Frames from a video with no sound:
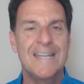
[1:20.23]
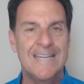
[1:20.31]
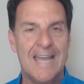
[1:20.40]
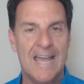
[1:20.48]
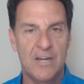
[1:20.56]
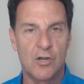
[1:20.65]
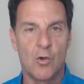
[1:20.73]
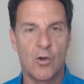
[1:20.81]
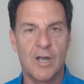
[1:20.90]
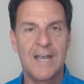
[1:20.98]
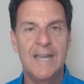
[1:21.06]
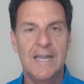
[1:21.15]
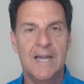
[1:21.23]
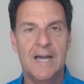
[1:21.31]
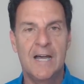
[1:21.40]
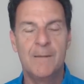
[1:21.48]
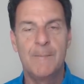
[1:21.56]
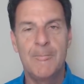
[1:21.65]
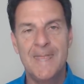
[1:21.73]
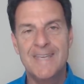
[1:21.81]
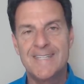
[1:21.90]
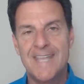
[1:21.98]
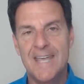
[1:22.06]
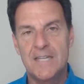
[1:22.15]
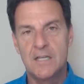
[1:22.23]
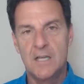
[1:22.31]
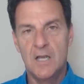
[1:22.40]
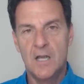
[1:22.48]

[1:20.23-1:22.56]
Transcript: category um, is that